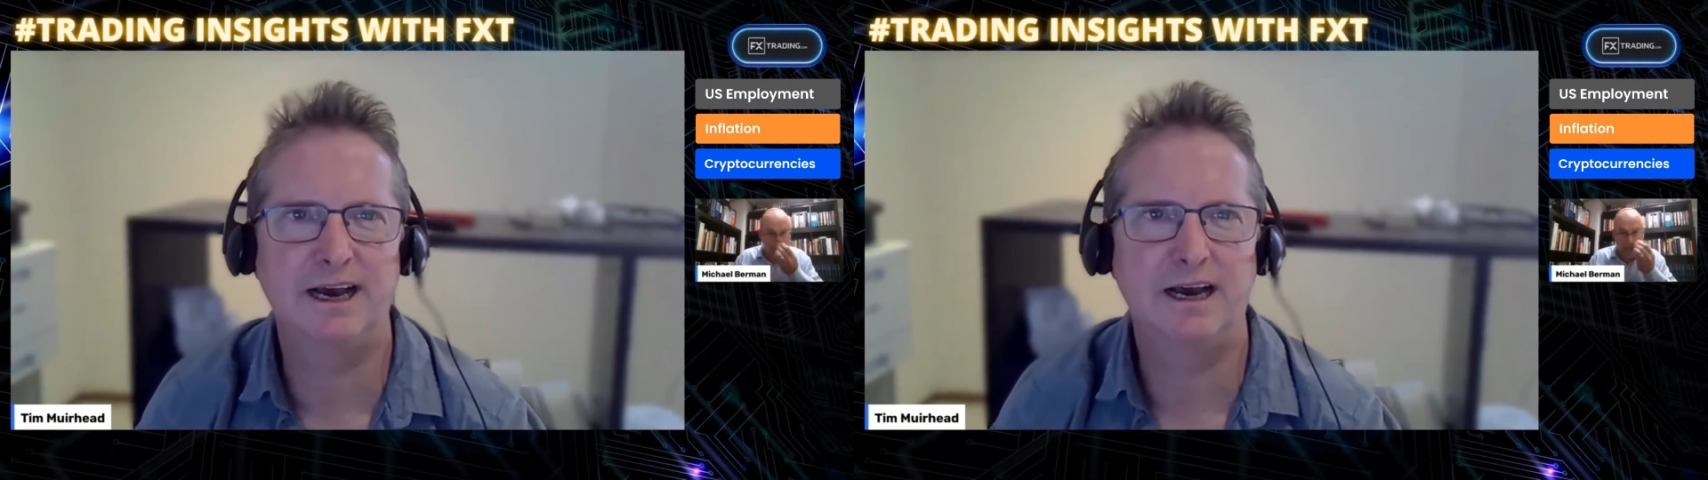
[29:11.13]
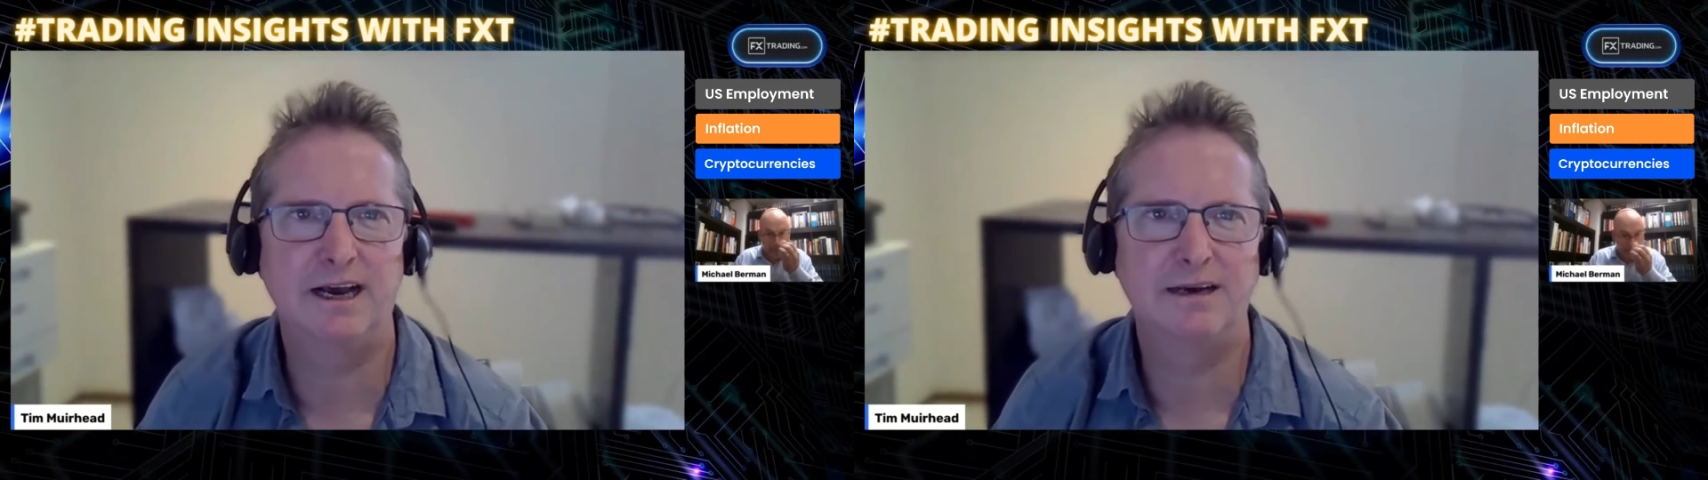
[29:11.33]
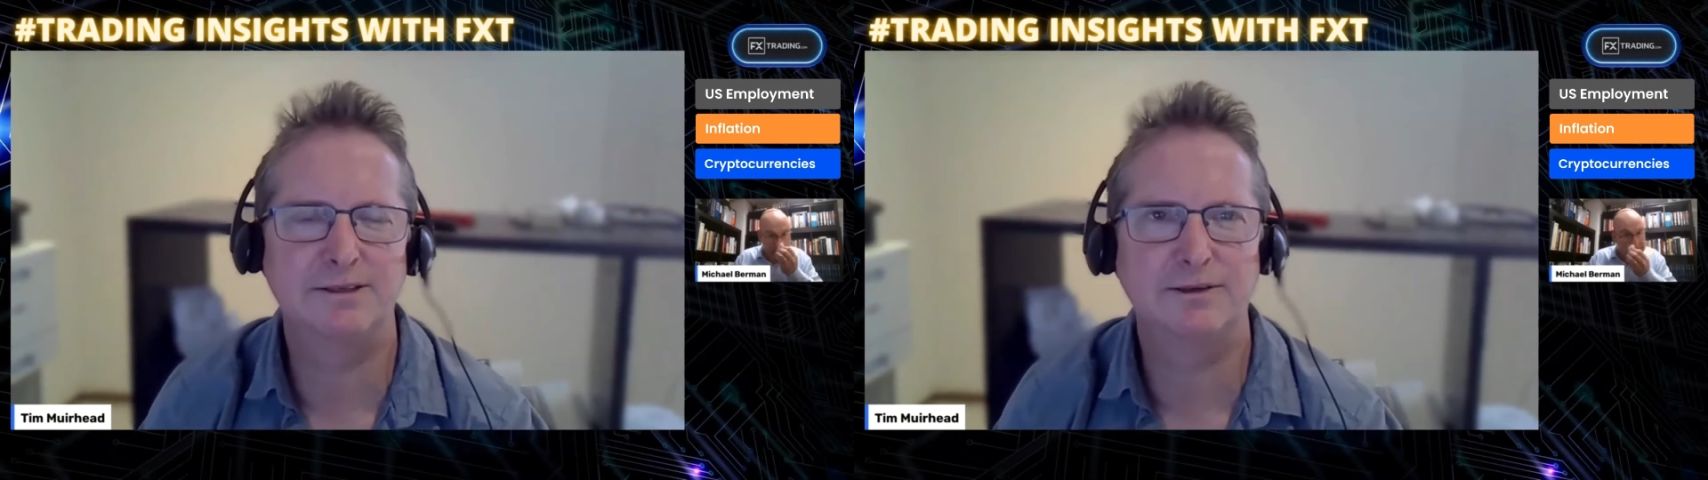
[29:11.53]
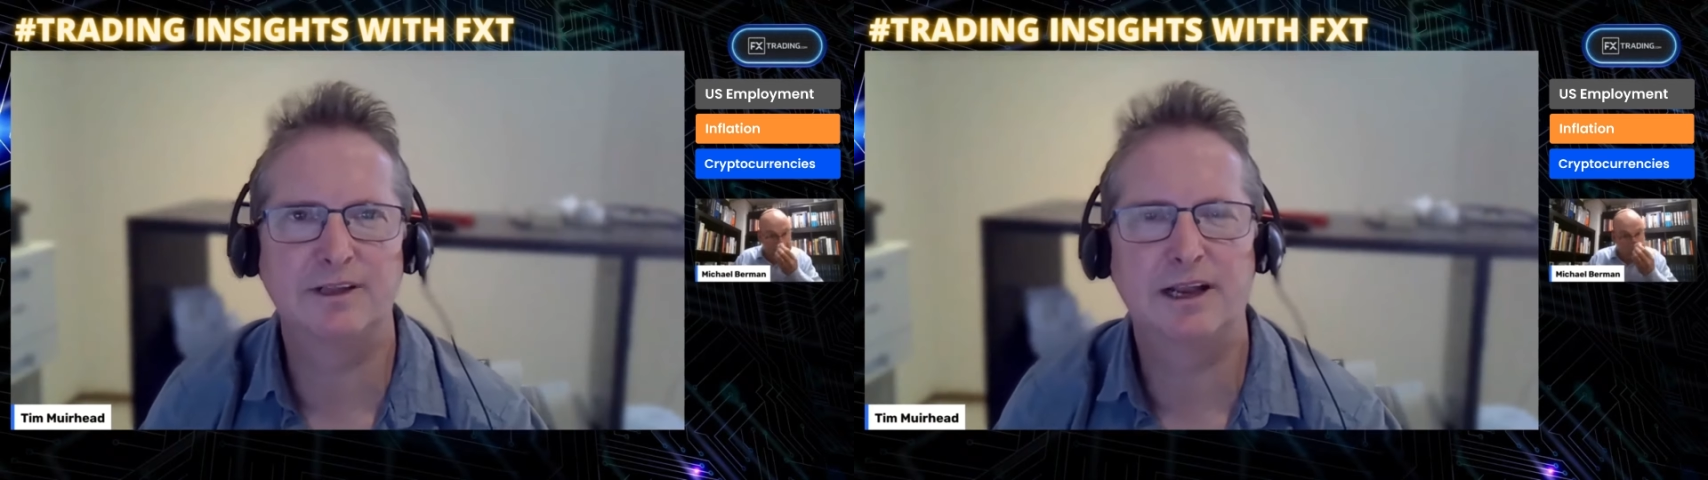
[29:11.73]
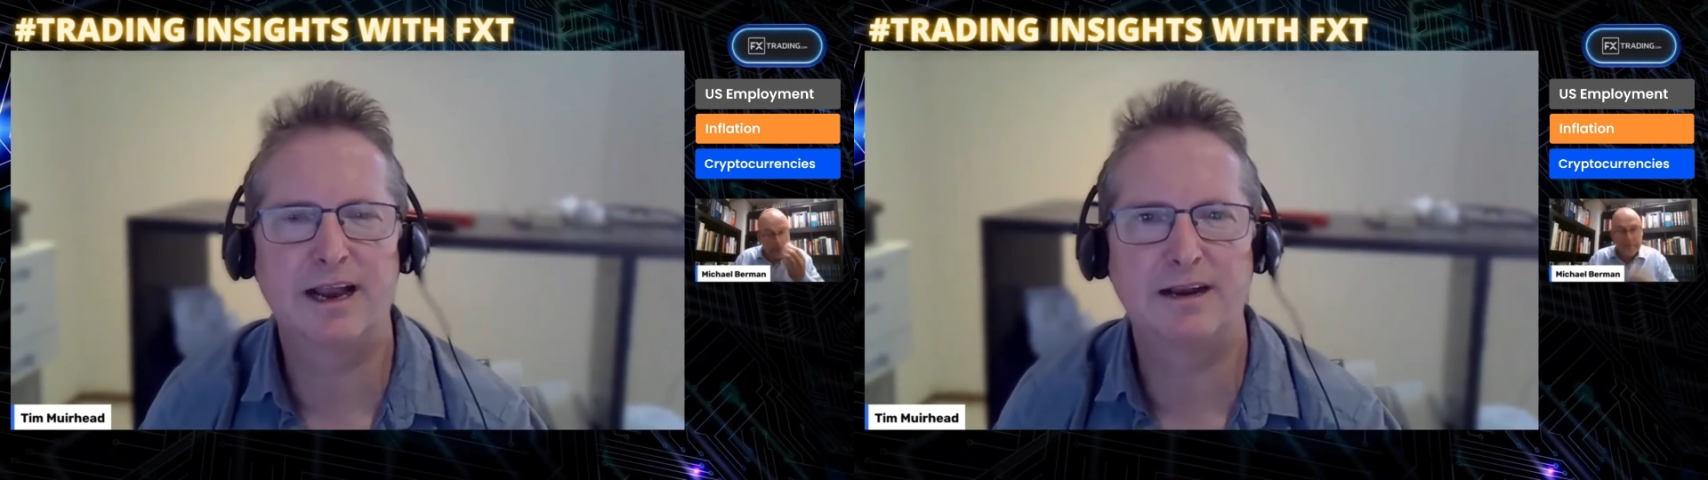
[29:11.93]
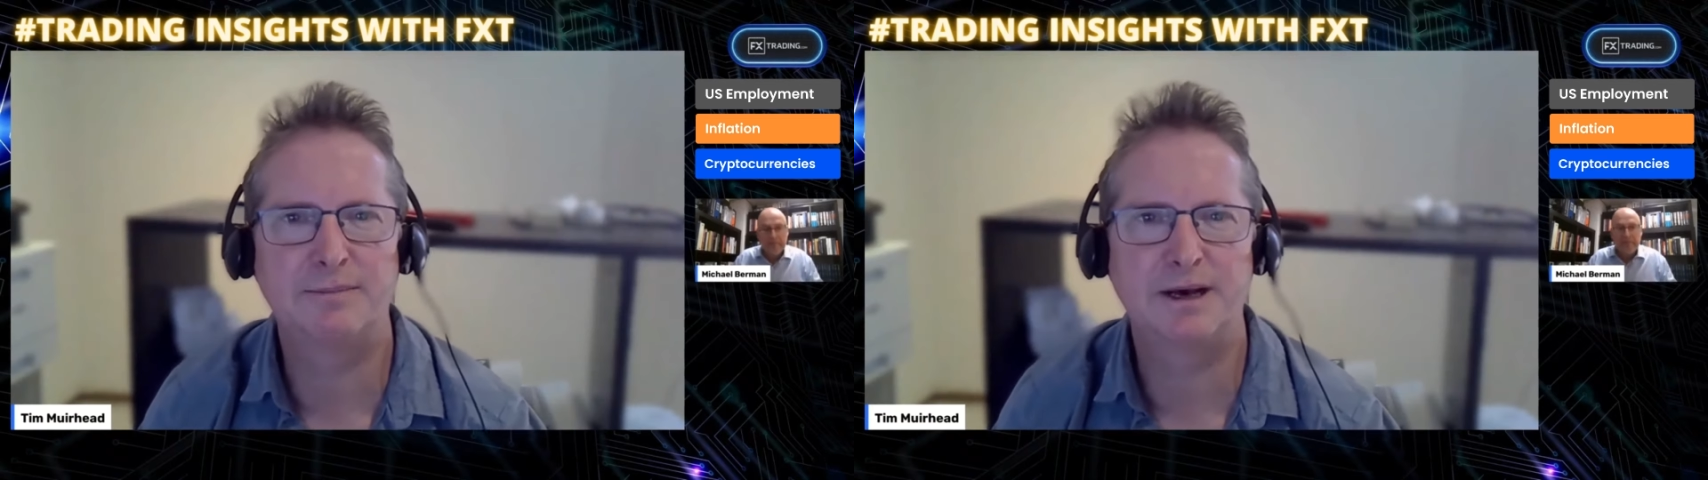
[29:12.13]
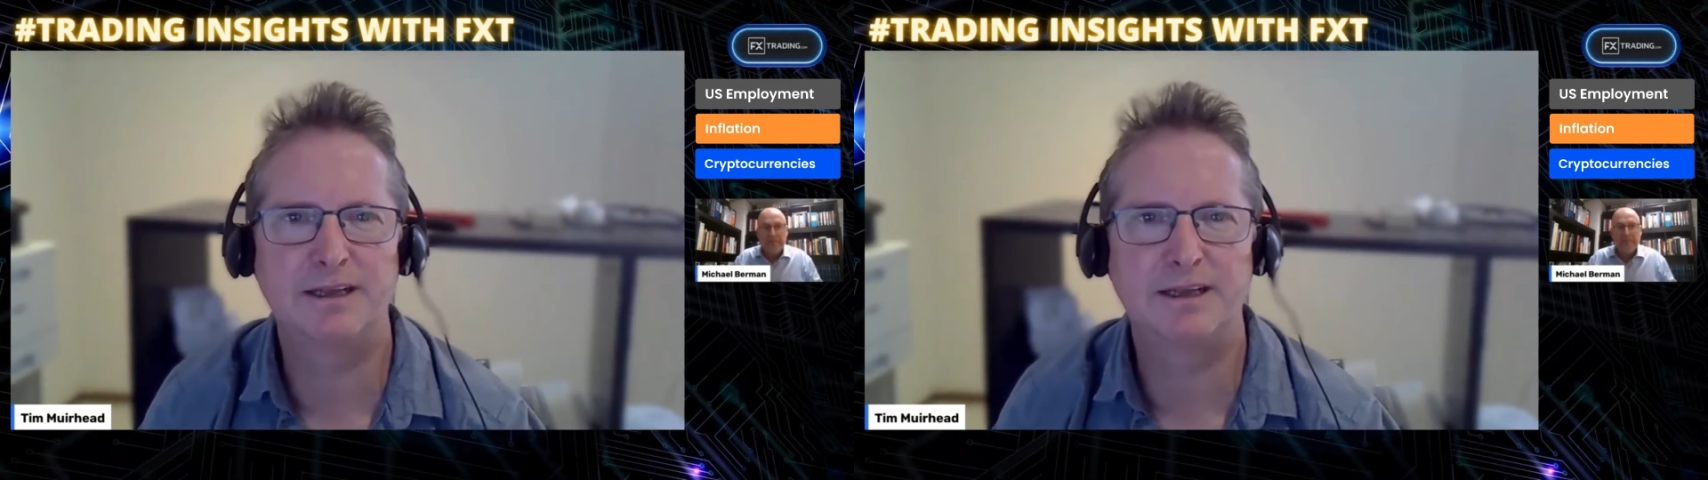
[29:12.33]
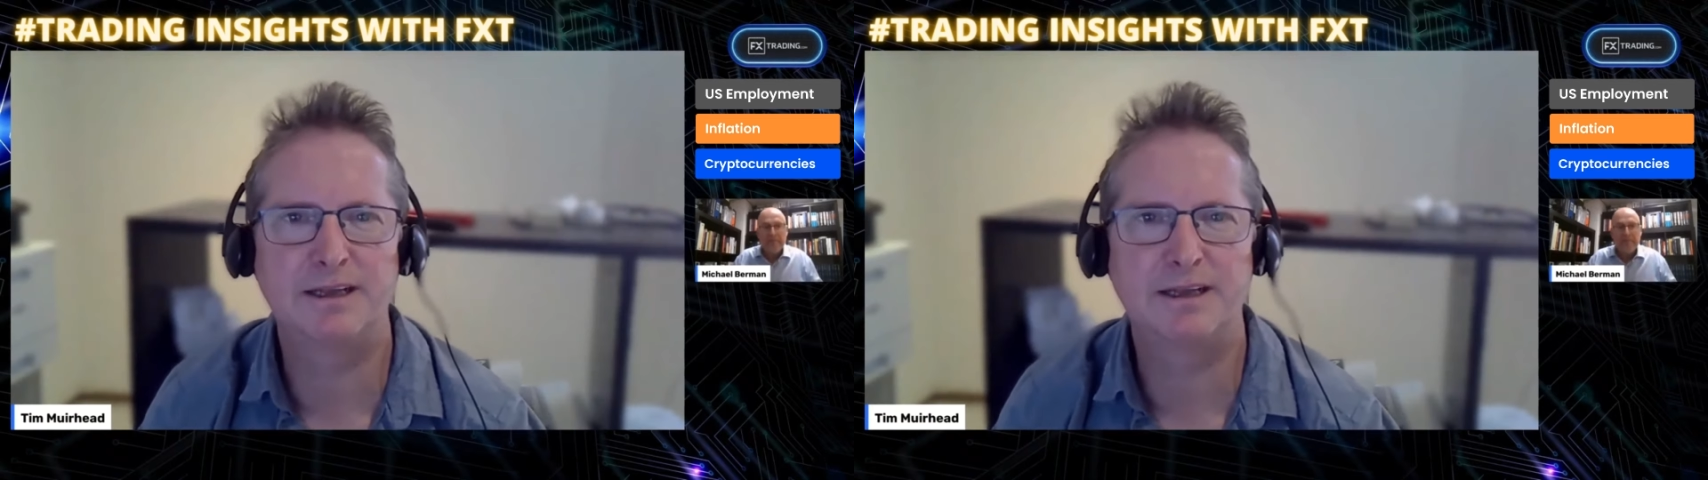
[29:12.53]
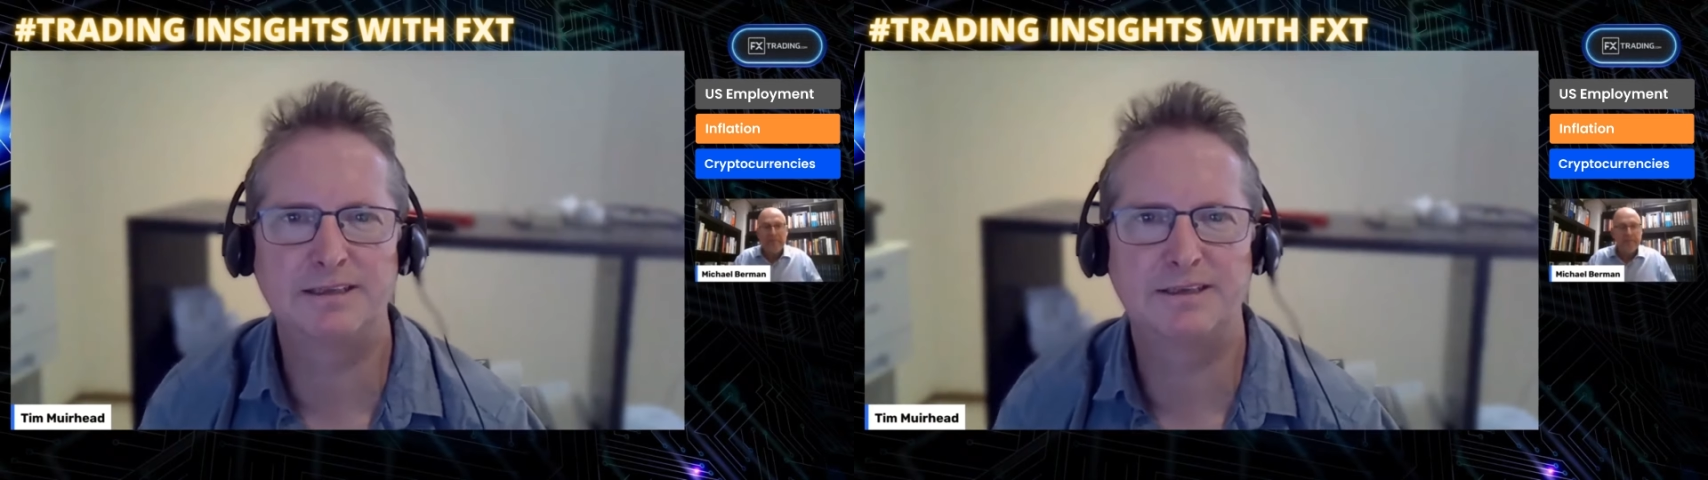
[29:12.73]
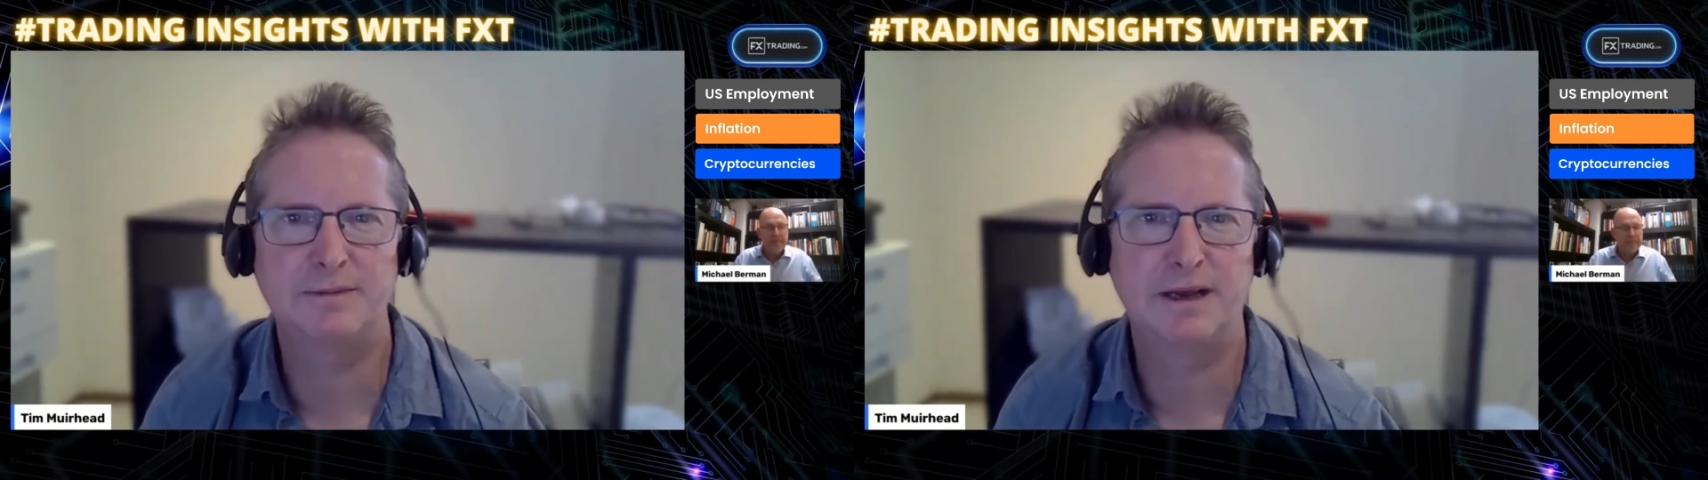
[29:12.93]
uh, sort of in the latter parts of the, uh,